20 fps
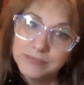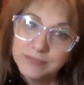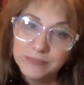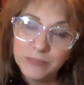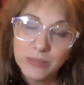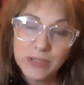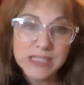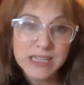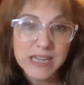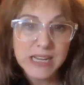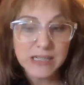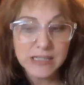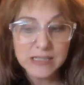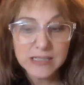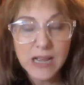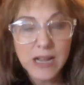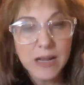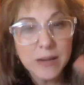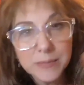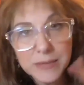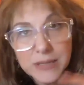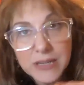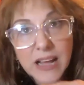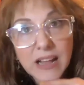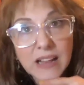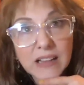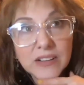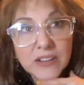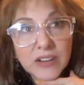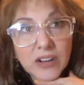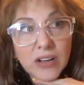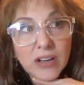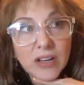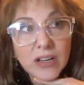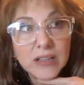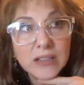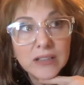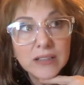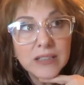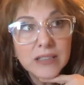One Day at a Time in
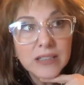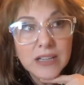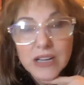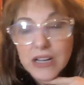Al-anon.